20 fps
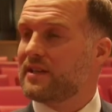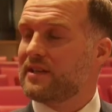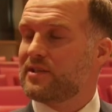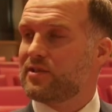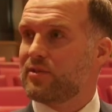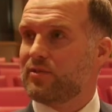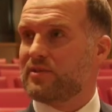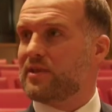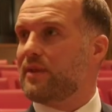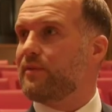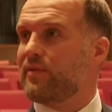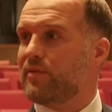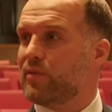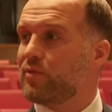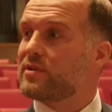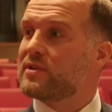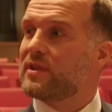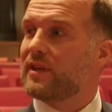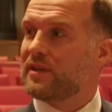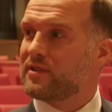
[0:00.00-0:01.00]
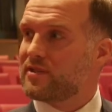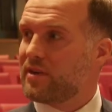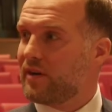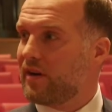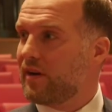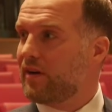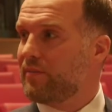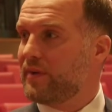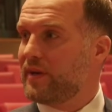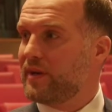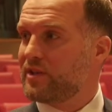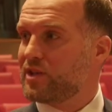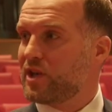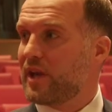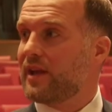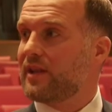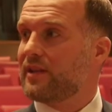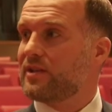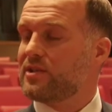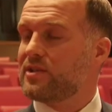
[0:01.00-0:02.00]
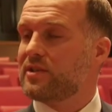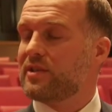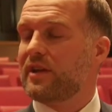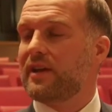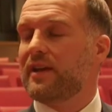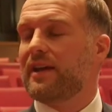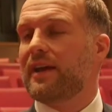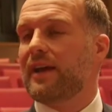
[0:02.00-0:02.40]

and so some of those things are being challenged